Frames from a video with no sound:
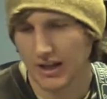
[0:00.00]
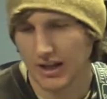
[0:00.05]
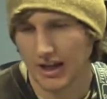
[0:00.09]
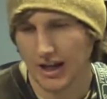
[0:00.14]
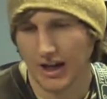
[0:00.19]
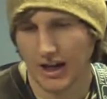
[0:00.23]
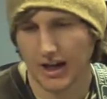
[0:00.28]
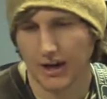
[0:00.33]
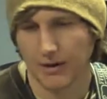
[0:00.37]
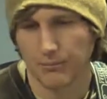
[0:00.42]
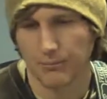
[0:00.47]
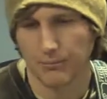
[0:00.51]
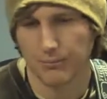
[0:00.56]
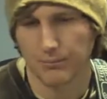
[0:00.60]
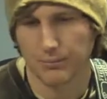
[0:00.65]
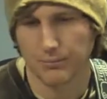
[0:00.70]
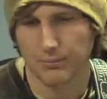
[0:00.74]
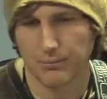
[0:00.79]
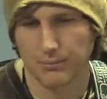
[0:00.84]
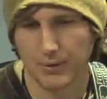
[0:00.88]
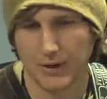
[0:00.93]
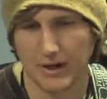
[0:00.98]

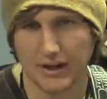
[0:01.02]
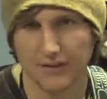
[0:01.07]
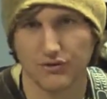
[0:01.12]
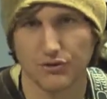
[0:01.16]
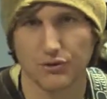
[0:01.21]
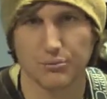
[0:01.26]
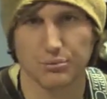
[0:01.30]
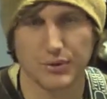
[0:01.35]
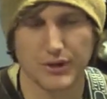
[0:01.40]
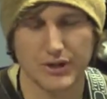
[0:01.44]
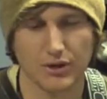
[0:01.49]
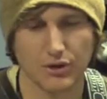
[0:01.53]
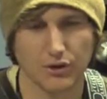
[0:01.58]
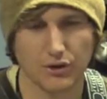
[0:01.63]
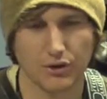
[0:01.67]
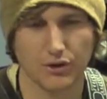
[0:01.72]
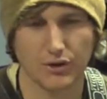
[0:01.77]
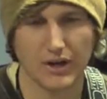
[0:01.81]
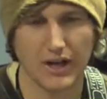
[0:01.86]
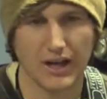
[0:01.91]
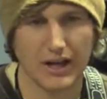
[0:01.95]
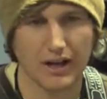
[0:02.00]
but if you pre-order
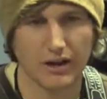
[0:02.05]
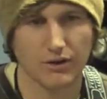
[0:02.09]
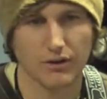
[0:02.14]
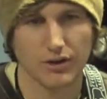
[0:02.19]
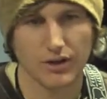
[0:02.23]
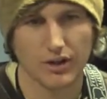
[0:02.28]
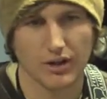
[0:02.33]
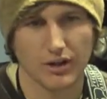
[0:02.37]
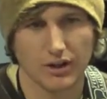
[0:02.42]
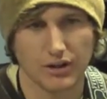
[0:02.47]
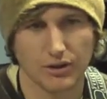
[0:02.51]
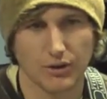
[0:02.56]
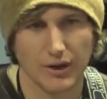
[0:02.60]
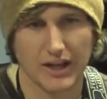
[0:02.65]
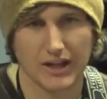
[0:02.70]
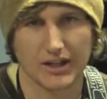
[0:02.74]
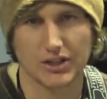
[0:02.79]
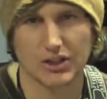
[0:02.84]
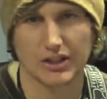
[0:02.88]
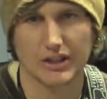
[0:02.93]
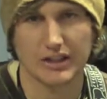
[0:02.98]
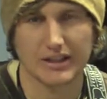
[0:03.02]
now, you
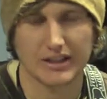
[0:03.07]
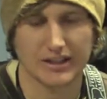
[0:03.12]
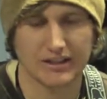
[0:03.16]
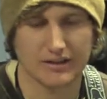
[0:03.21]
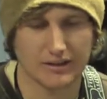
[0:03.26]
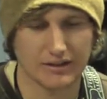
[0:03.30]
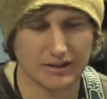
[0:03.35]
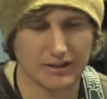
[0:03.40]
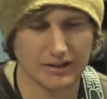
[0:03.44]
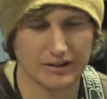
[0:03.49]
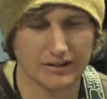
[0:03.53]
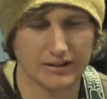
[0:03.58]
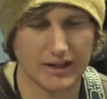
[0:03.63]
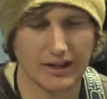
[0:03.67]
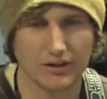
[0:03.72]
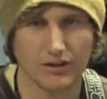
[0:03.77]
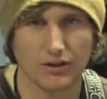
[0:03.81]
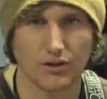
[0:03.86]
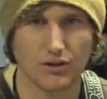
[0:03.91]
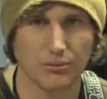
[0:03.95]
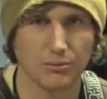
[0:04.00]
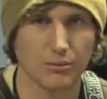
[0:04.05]
actually get the
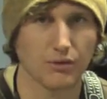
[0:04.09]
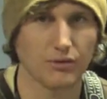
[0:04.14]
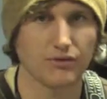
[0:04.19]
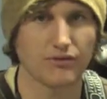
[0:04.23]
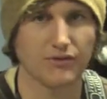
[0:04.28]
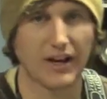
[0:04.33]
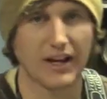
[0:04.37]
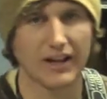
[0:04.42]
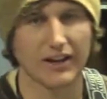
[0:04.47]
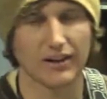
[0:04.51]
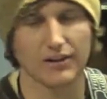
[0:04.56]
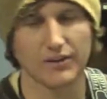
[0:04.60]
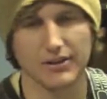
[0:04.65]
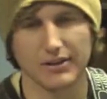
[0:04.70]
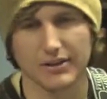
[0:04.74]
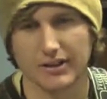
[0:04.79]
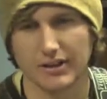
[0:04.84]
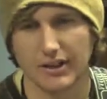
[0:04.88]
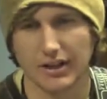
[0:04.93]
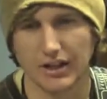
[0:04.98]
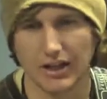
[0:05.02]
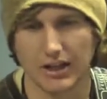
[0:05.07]
downloadable files
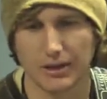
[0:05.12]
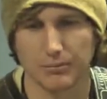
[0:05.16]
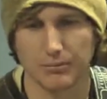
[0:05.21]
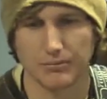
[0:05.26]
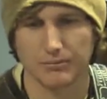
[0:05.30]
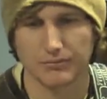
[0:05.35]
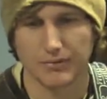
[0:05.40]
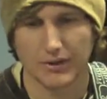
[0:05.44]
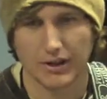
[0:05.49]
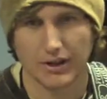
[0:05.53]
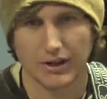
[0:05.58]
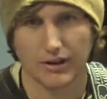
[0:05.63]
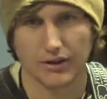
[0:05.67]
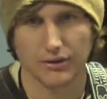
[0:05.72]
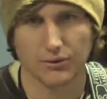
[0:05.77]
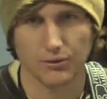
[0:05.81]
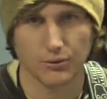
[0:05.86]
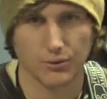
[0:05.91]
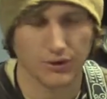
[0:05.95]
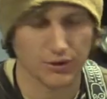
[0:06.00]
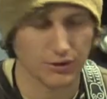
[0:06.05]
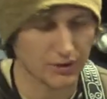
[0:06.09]

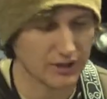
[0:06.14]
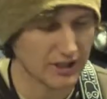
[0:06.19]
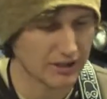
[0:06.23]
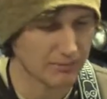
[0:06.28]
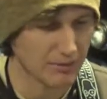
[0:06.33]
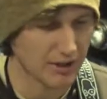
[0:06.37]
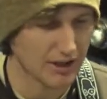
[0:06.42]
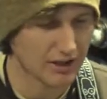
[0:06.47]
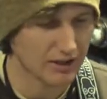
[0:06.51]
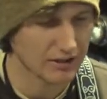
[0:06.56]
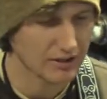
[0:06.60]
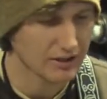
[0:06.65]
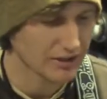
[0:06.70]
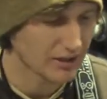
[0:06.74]
through your email.